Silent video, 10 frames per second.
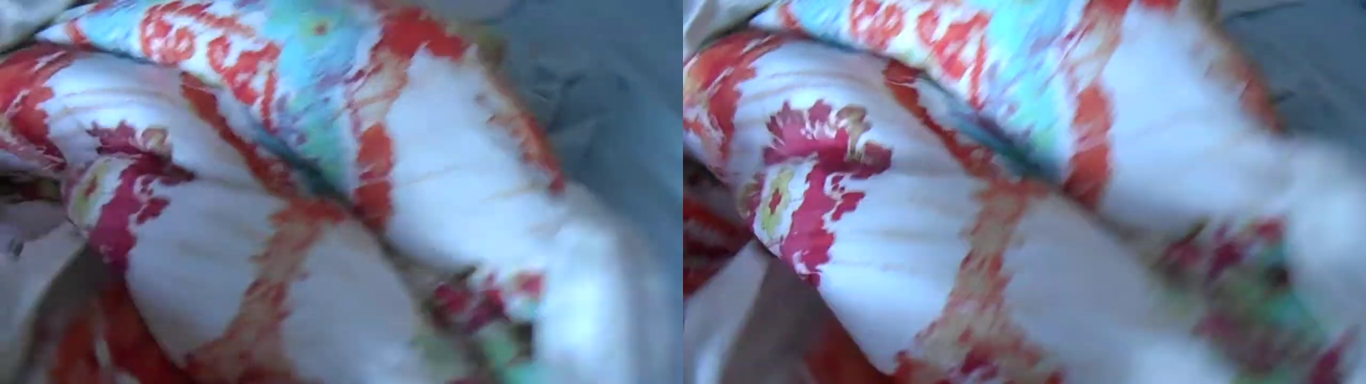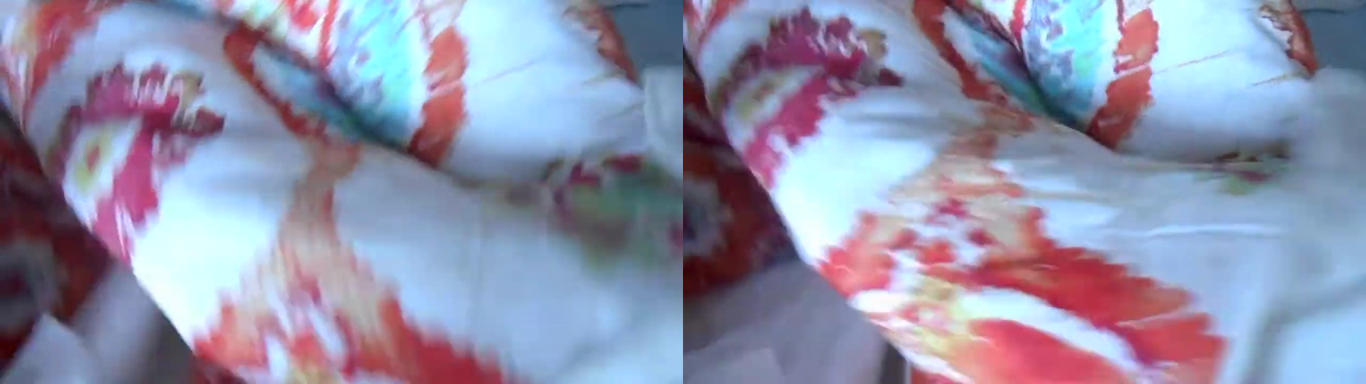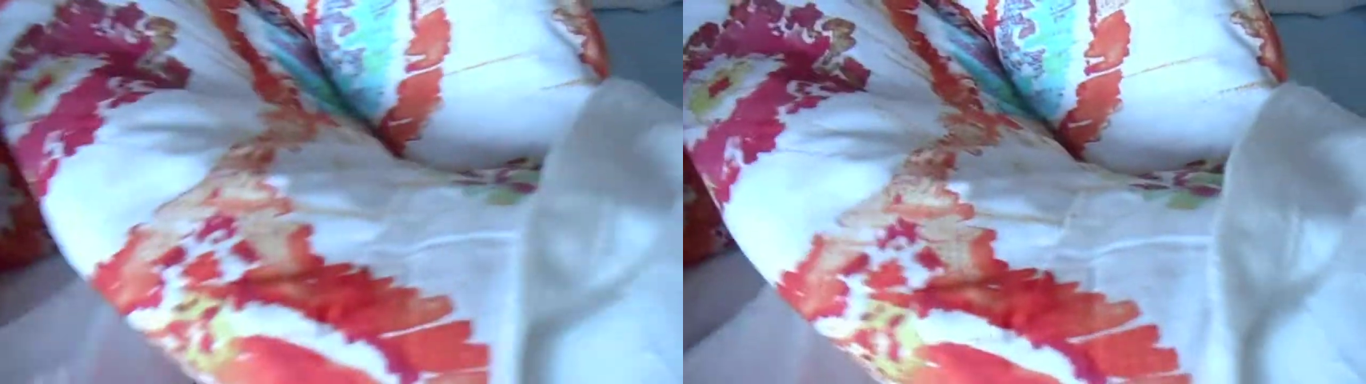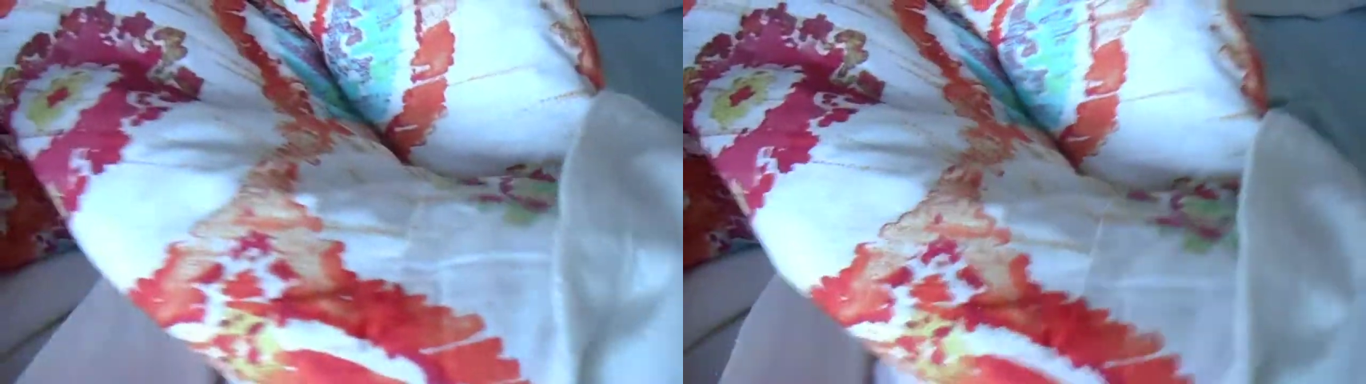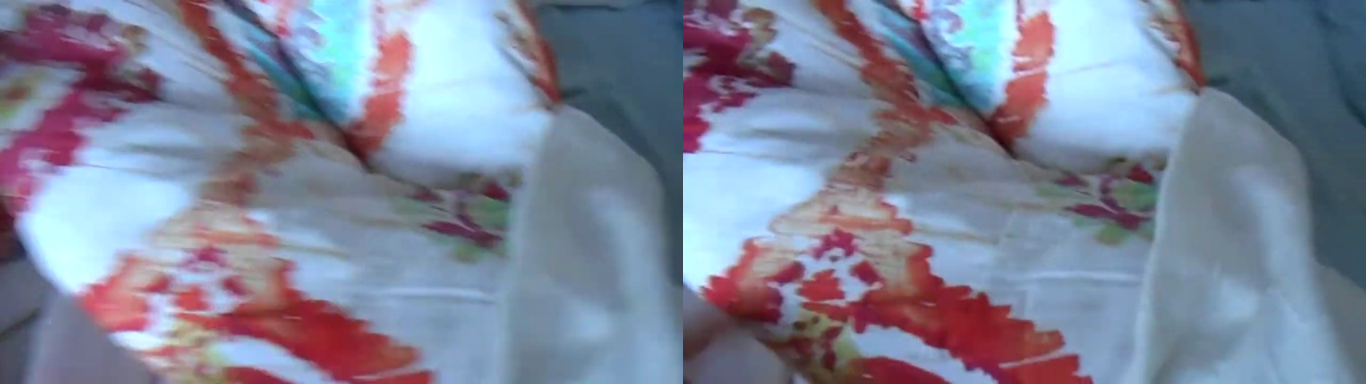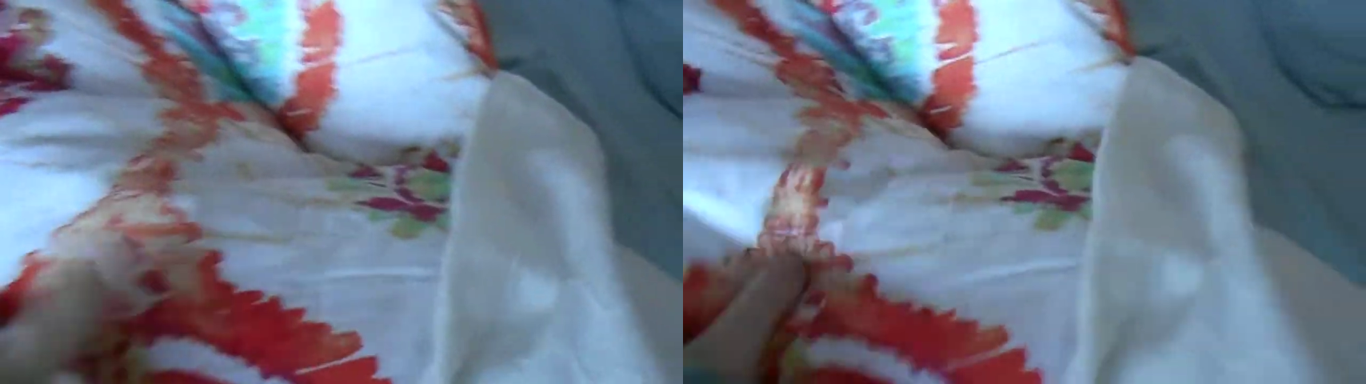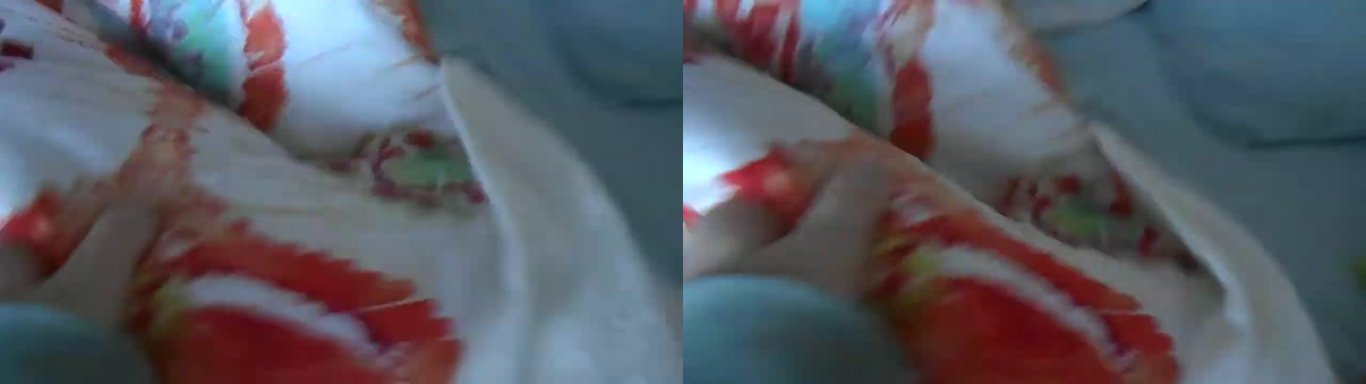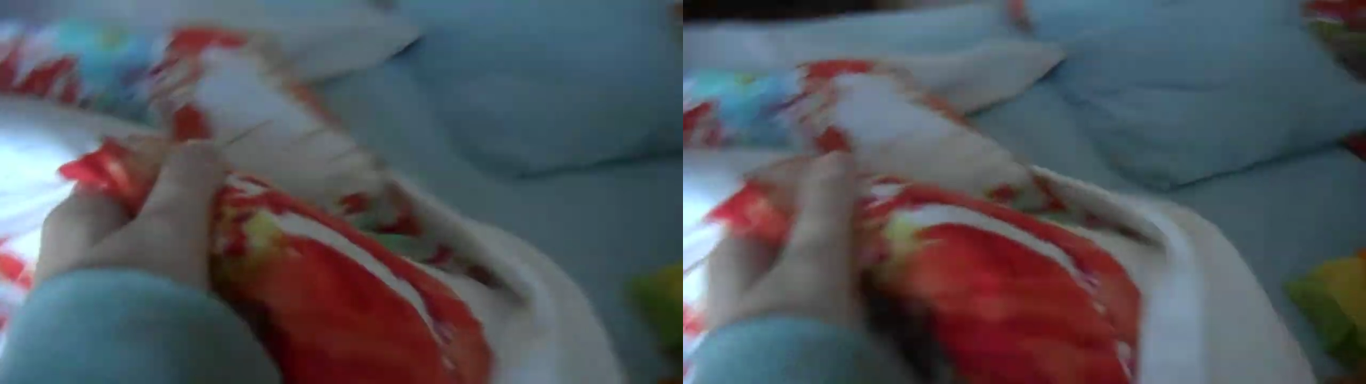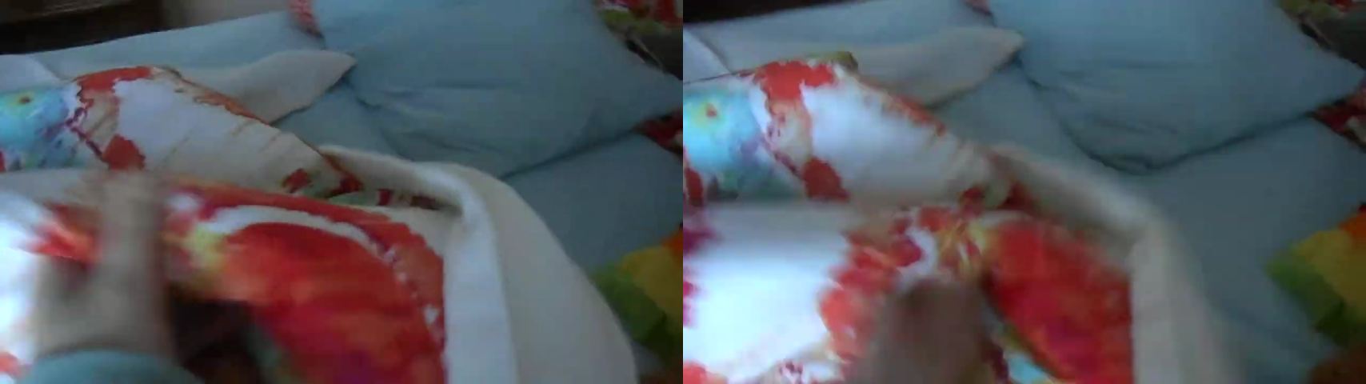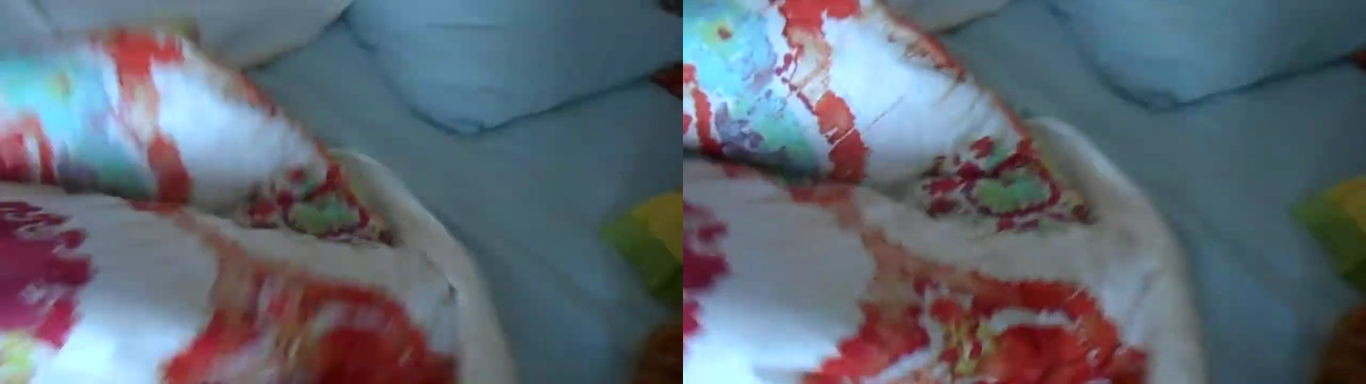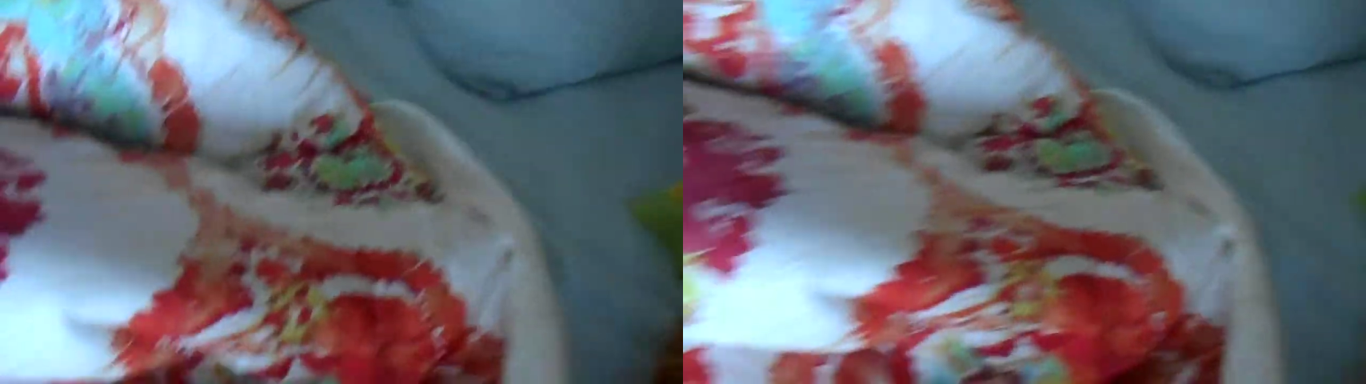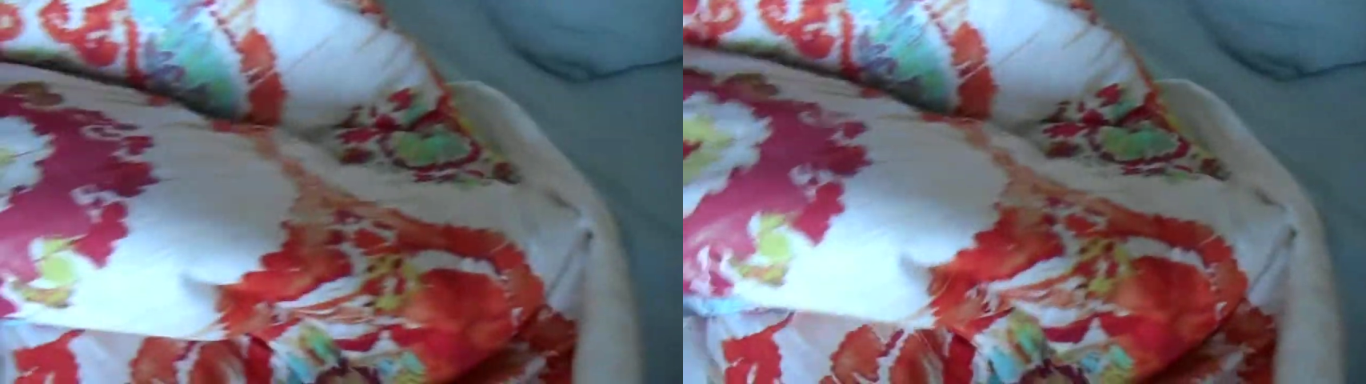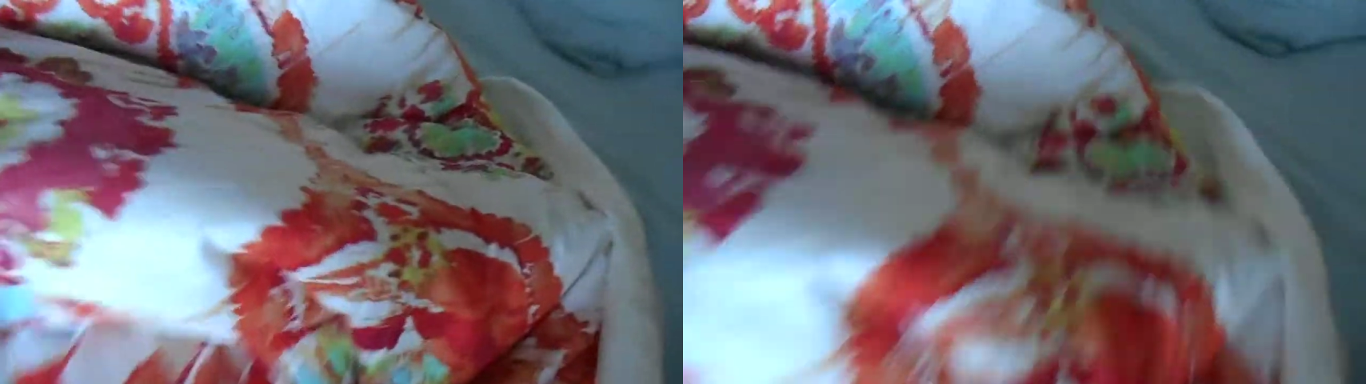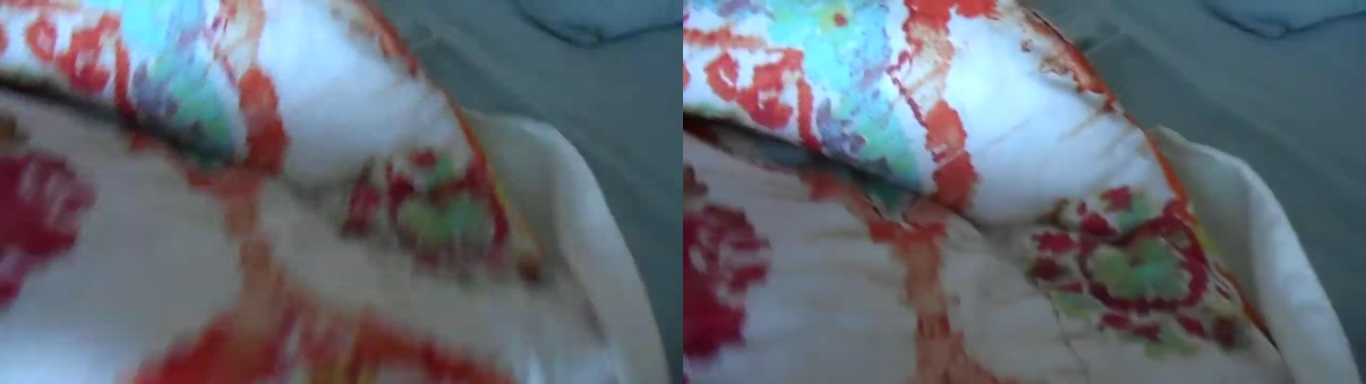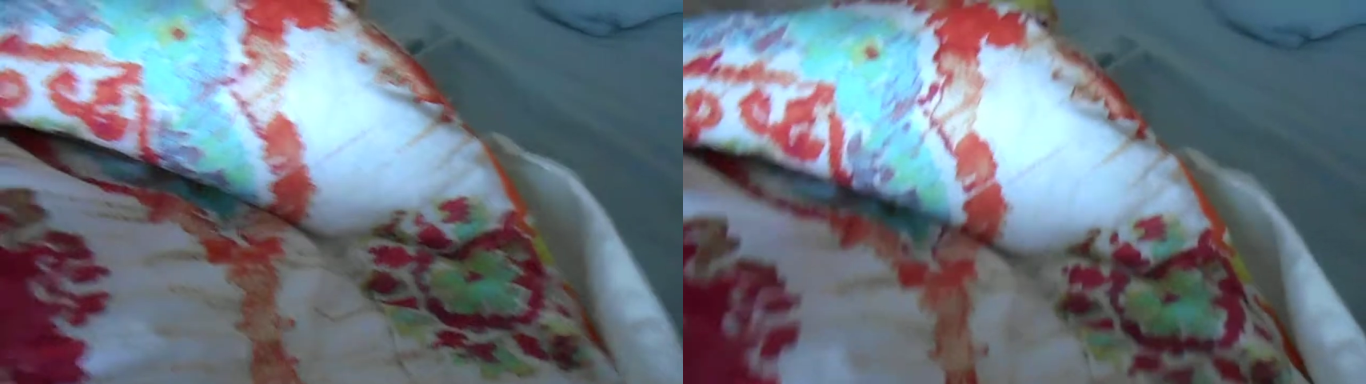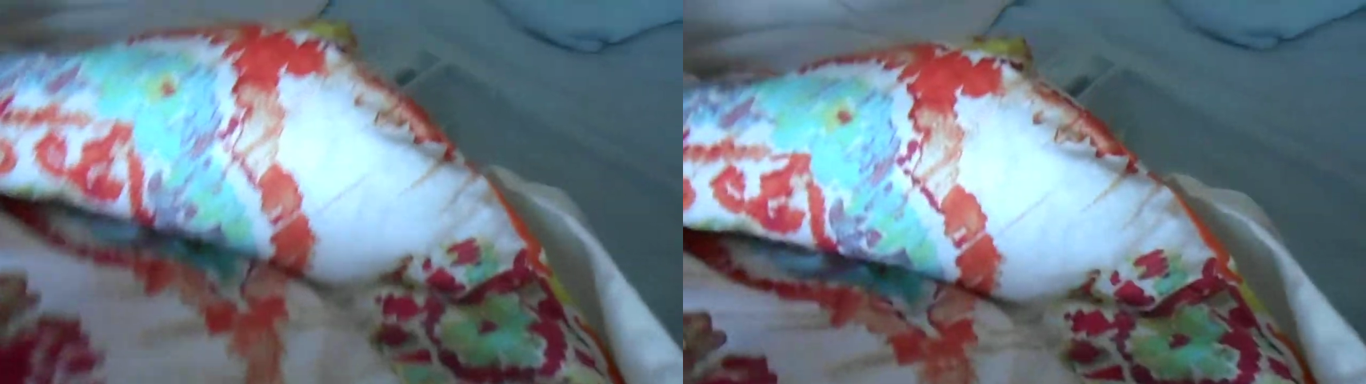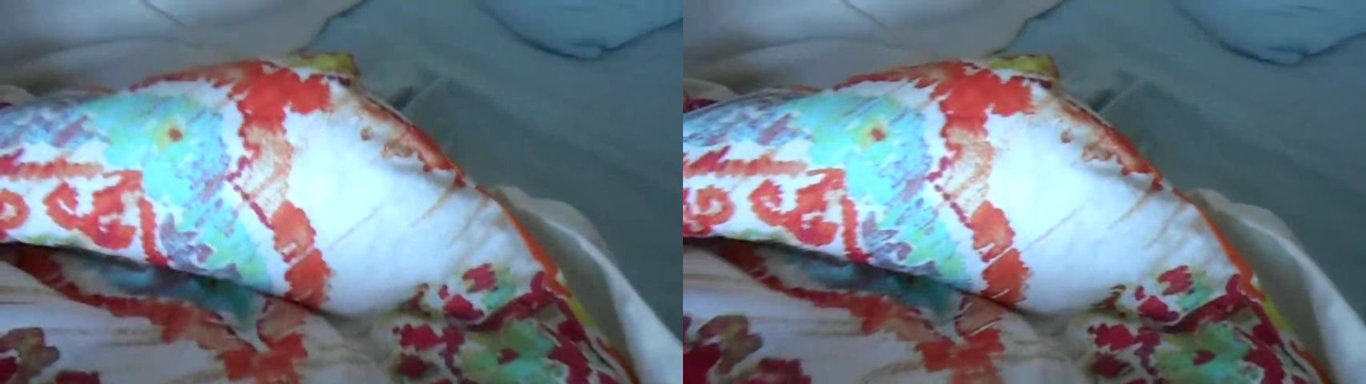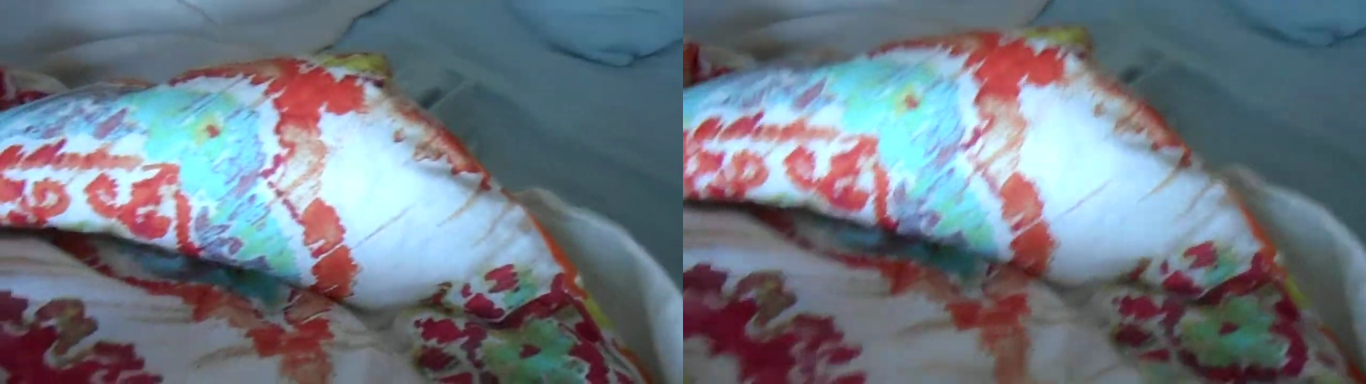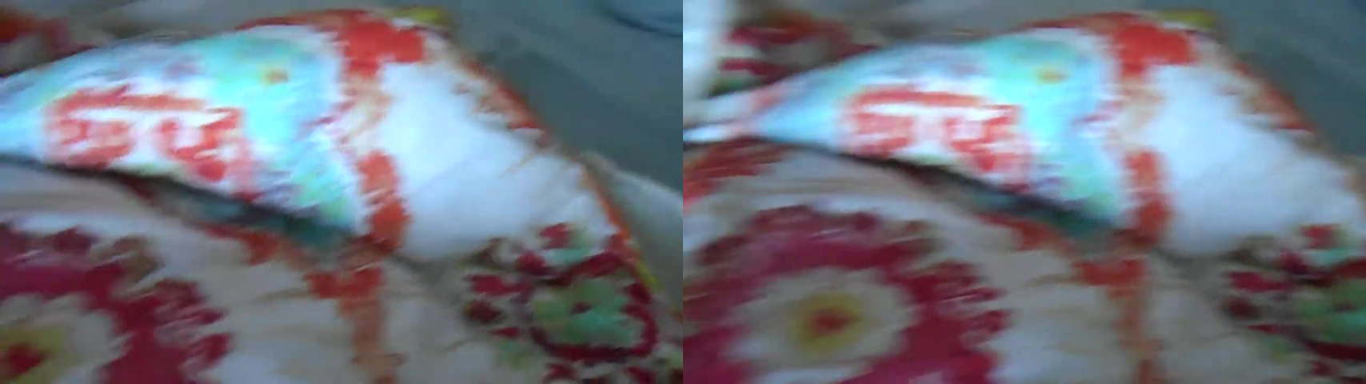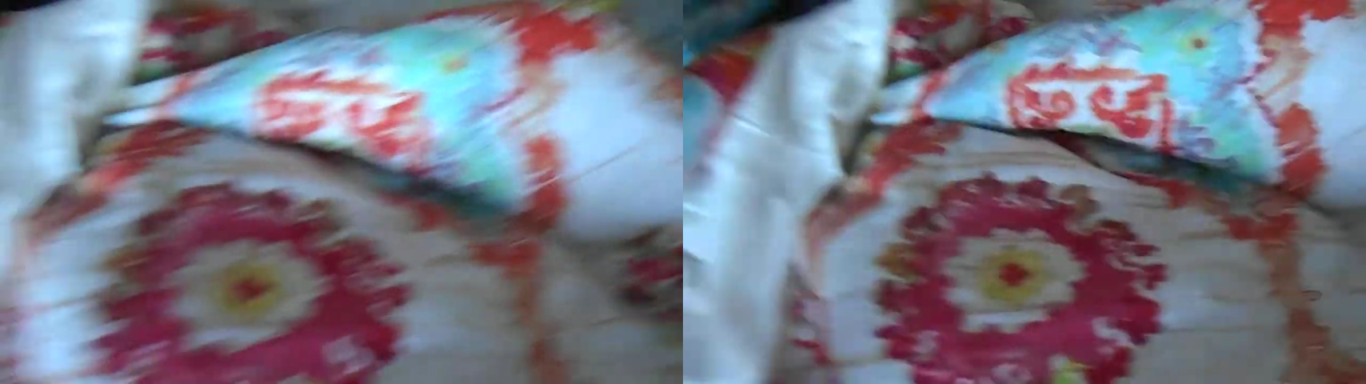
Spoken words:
[unreadable: no face in view]